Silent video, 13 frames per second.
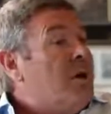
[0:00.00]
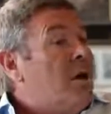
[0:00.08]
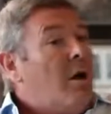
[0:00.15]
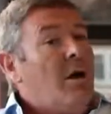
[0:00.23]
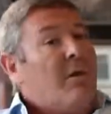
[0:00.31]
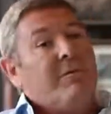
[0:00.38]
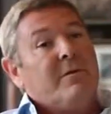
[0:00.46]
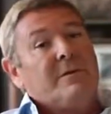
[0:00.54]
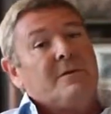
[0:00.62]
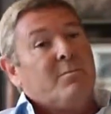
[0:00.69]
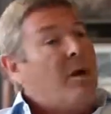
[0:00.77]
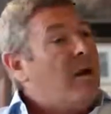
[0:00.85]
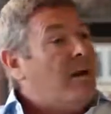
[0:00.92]
of
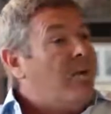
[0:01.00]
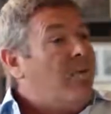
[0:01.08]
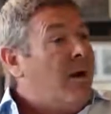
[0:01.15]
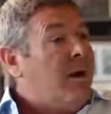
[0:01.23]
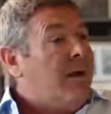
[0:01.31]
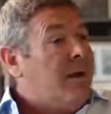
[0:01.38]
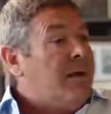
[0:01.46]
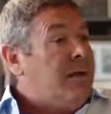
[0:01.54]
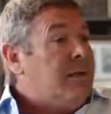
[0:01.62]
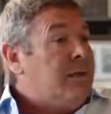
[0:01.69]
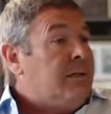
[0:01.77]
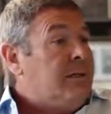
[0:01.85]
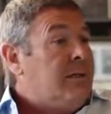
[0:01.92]
sparkling wine in
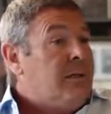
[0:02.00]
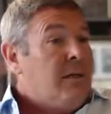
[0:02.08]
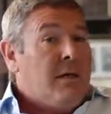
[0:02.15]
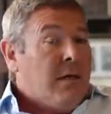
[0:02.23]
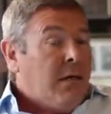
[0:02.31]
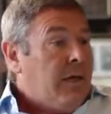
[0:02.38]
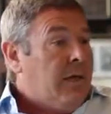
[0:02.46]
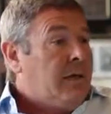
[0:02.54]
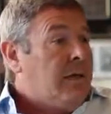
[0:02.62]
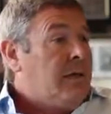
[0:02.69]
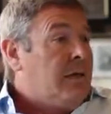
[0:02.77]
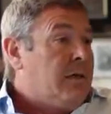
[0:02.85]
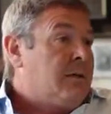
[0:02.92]
Italy
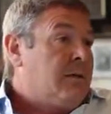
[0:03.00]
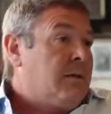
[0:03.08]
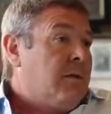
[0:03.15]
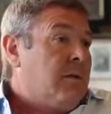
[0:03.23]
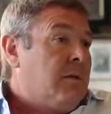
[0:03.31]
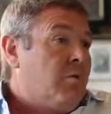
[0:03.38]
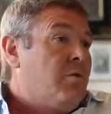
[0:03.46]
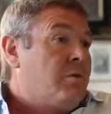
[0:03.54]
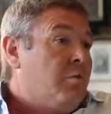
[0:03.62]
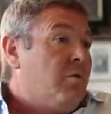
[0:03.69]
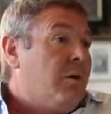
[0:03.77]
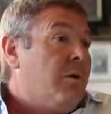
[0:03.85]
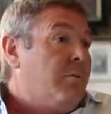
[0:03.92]
was
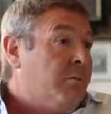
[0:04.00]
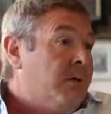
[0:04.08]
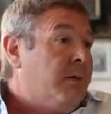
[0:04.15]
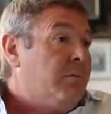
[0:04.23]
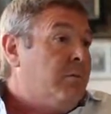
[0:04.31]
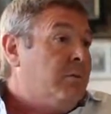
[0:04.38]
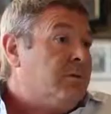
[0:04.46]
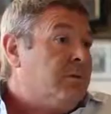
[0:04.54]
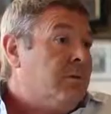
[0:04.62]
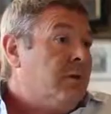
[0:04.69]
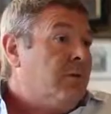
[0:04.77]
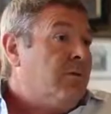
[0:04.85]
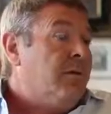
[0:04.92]
born in Piedmont
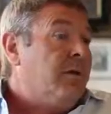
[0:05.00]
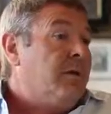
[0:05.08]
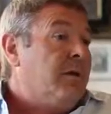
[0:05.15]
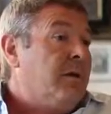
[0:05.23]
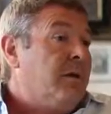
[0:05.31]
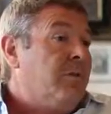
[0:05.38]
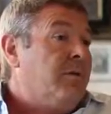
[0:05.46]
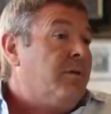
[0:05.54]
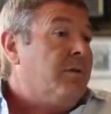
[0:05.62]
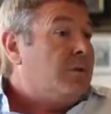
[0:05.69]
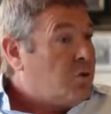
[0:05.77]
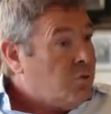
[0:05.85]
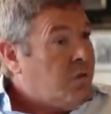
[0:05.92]
with the
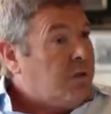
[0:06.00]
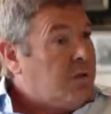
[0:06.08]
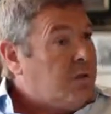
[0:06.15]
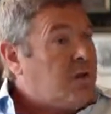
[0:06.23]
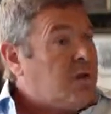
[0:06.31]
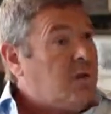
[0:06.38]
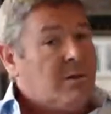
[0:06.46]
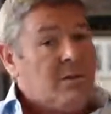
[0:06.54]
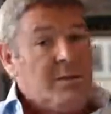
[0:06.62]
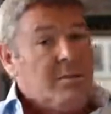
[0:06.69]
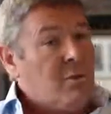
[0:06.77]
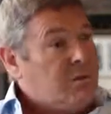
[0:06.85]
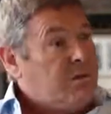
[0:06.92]
sweet
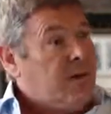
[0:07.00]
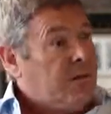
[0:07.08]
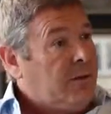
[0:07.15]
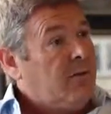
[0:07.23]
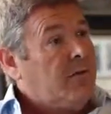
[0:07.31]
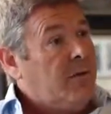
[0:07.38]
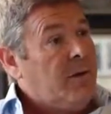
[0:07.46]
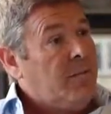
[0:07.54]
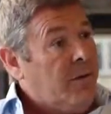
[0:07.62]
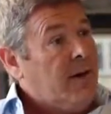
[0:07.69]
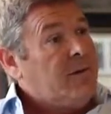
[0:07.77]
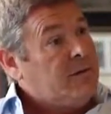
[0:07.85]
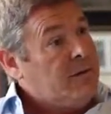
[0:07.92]
Moscato grape
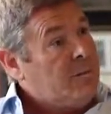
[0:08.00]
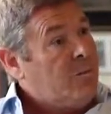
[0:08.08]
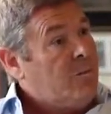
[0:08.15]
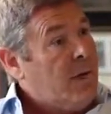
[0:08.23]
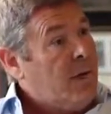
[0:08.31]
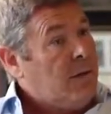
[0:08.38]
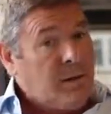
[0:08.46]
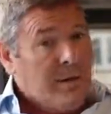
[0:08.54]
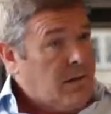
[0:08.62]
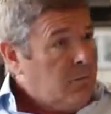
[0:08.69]
Asti Spumante.